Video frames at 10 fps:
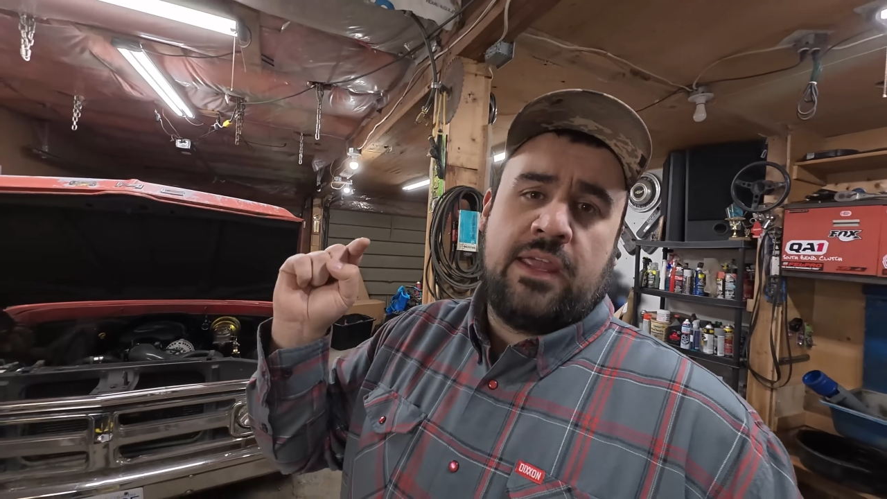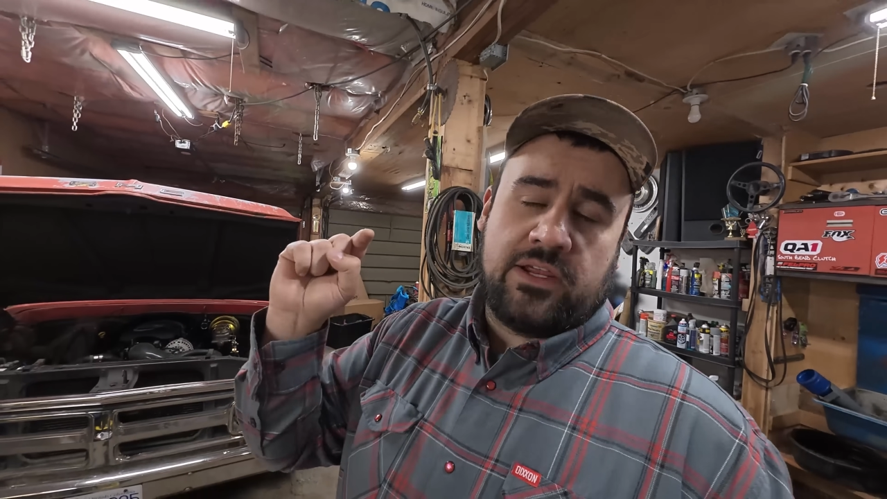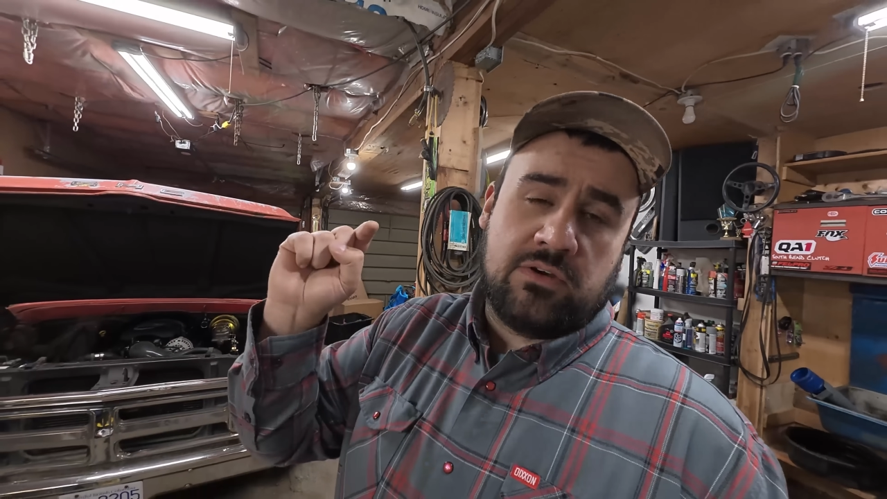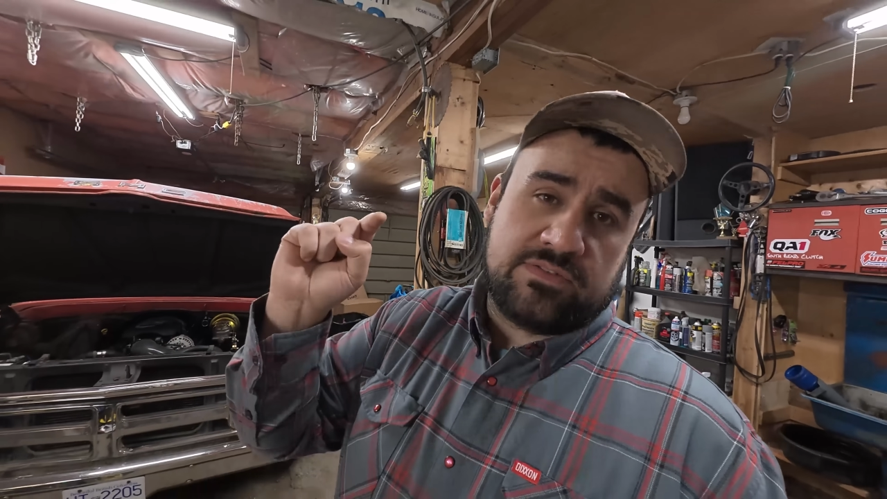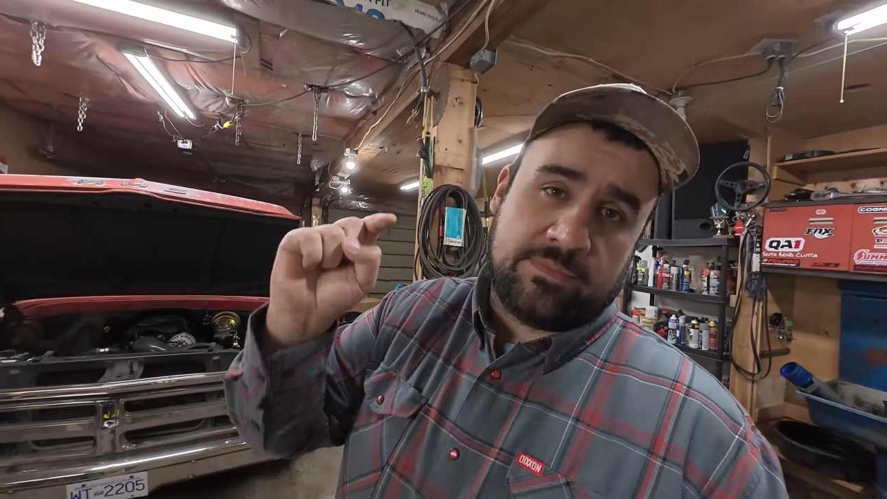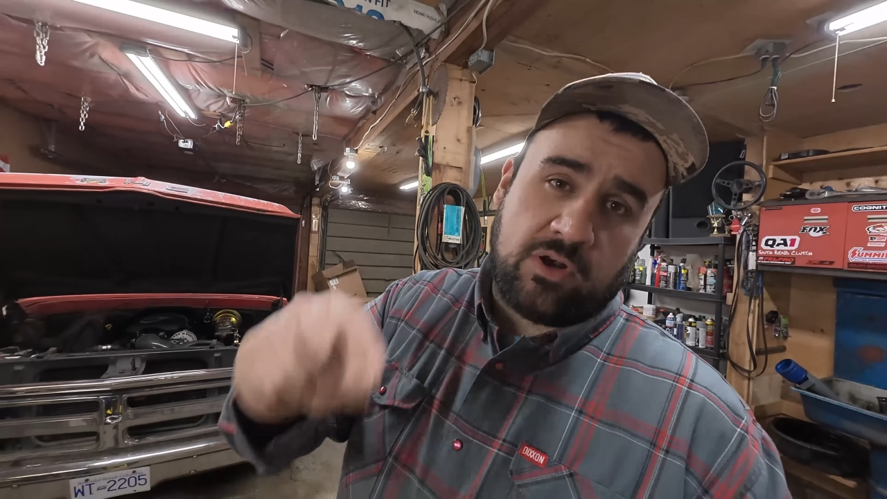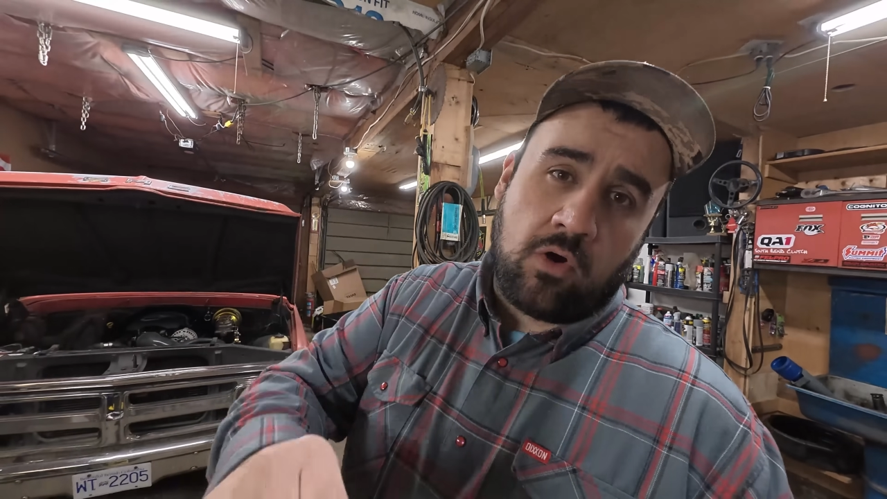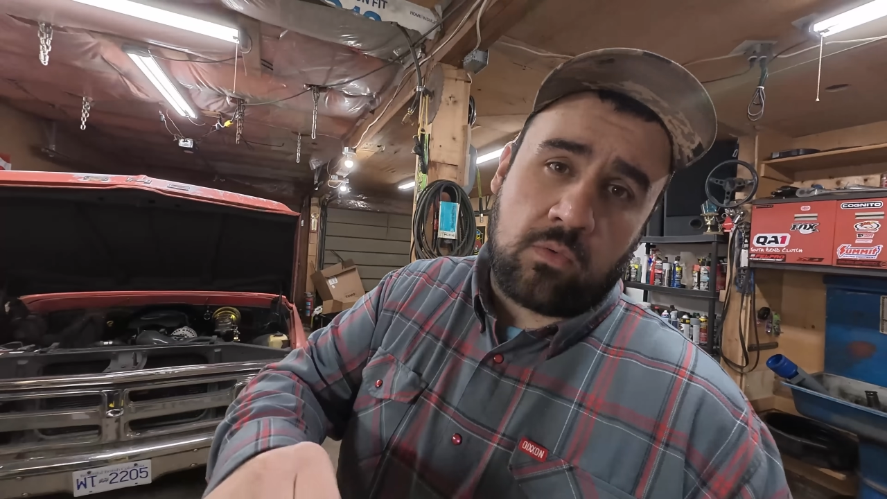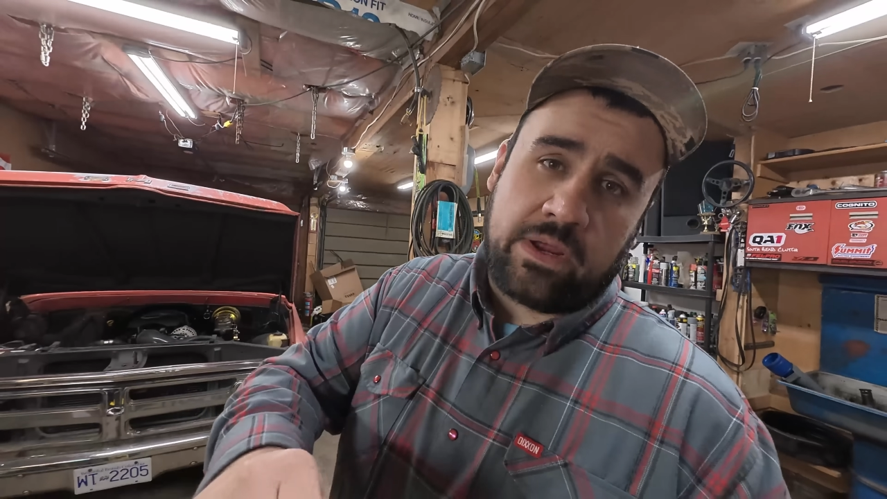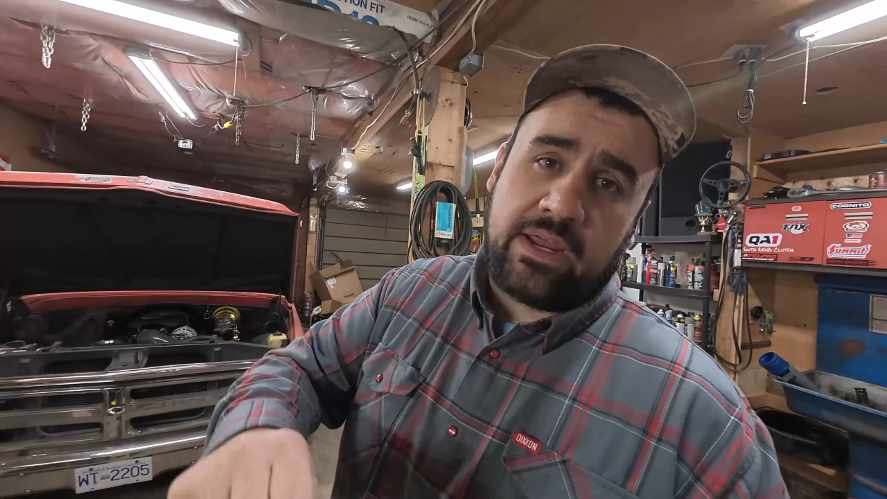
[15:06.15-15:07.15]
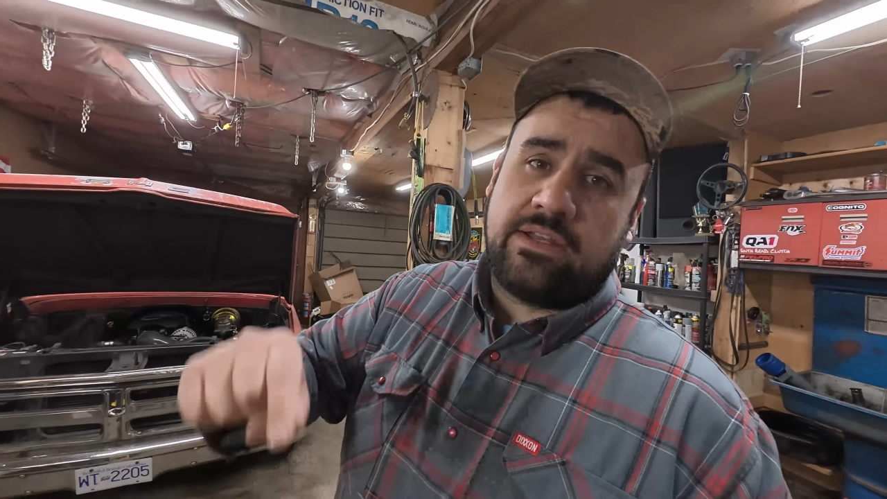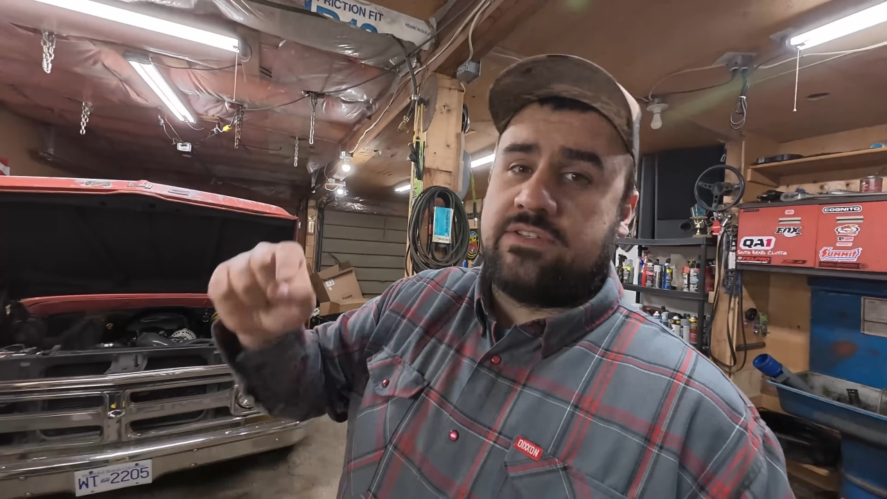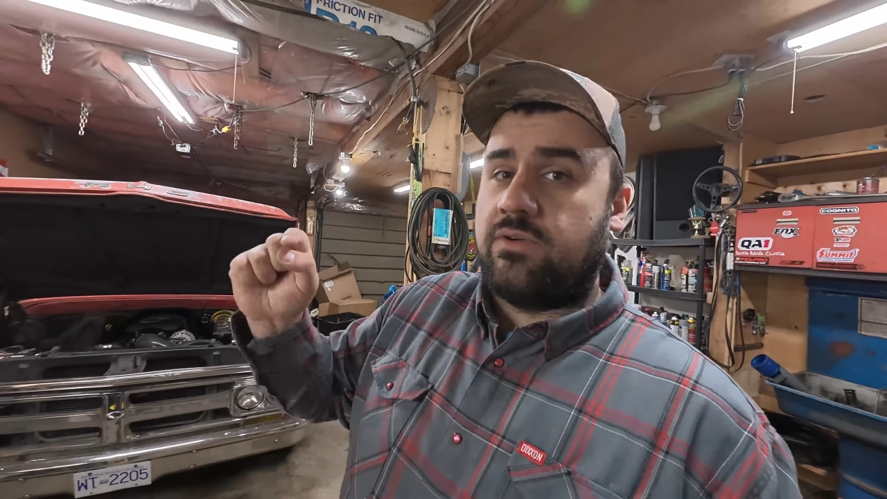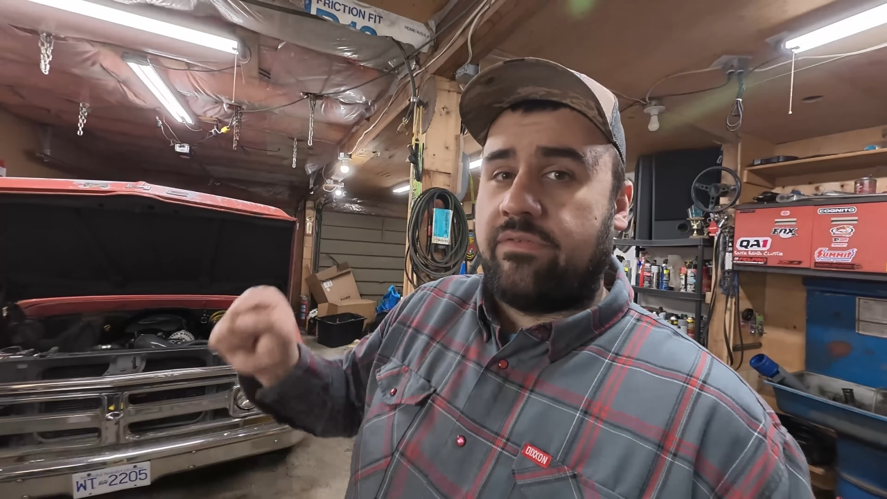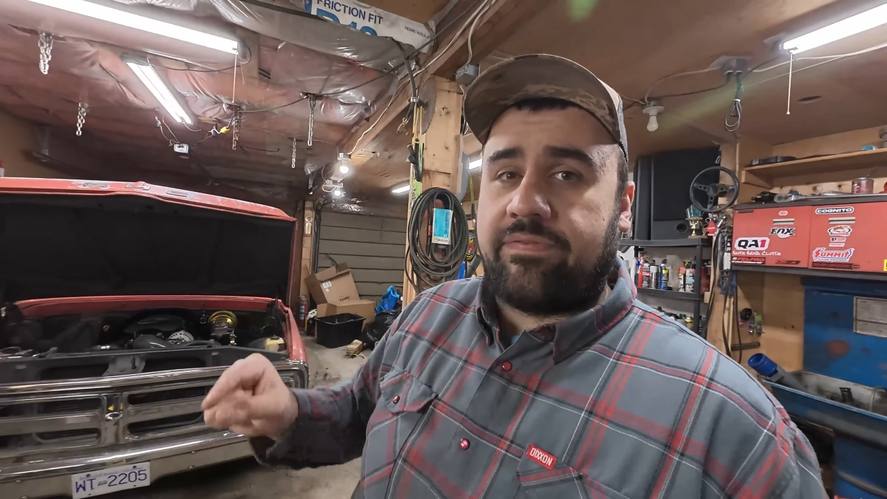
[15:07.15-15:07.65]
and goes from an O-ring
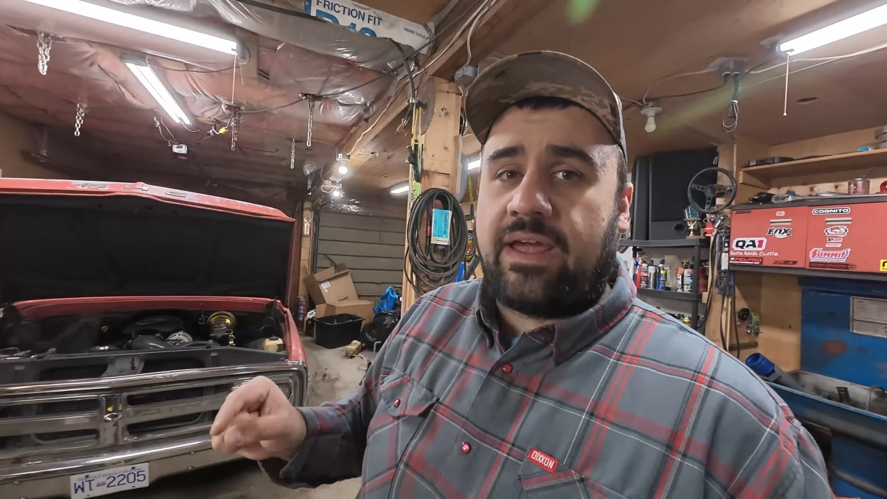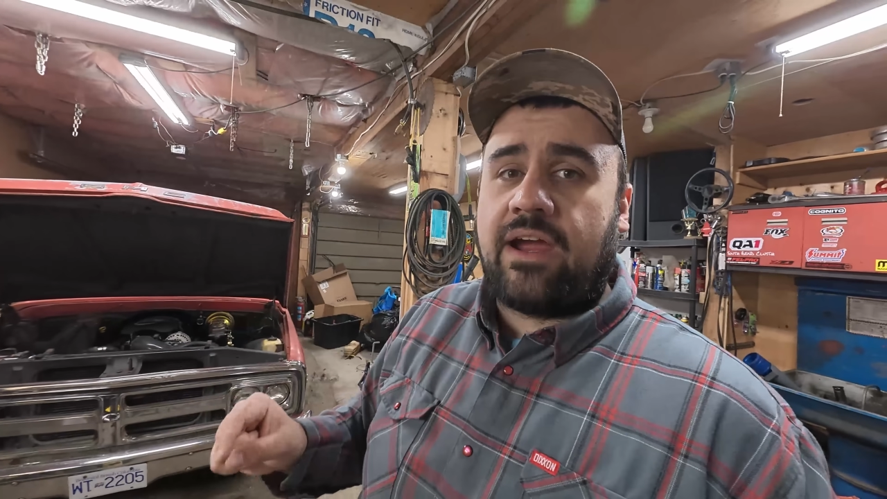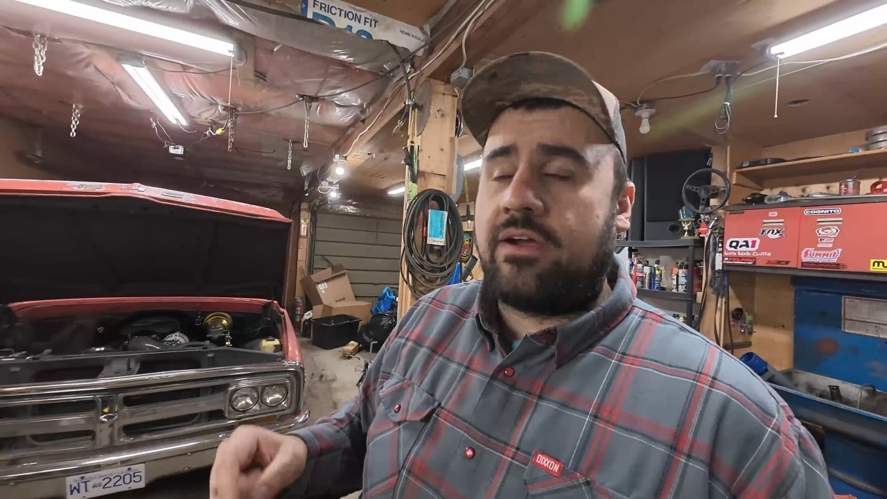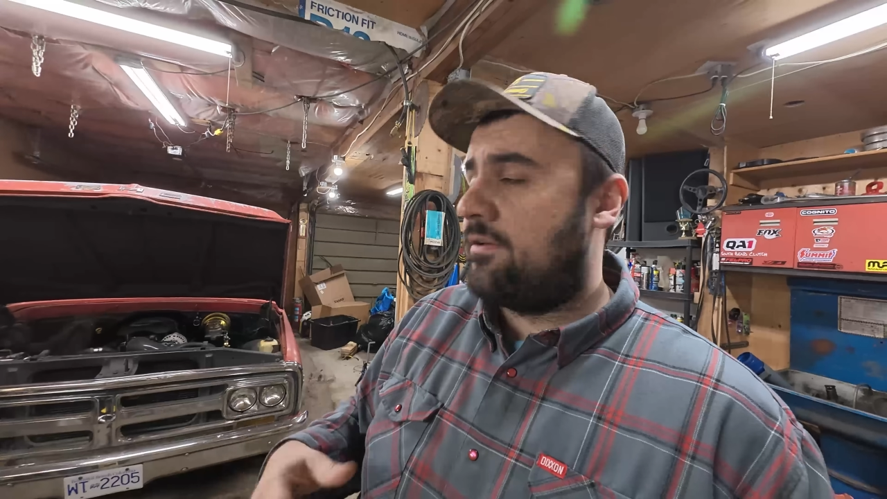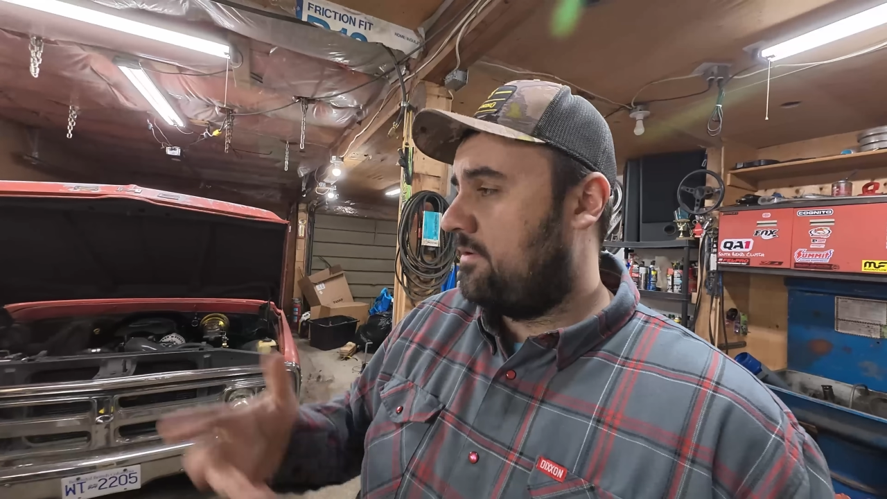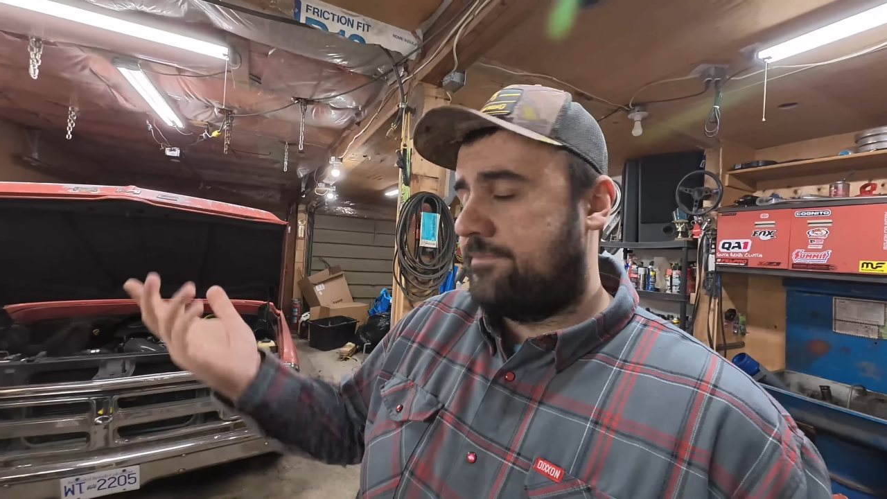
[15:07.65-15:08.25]
to a flare.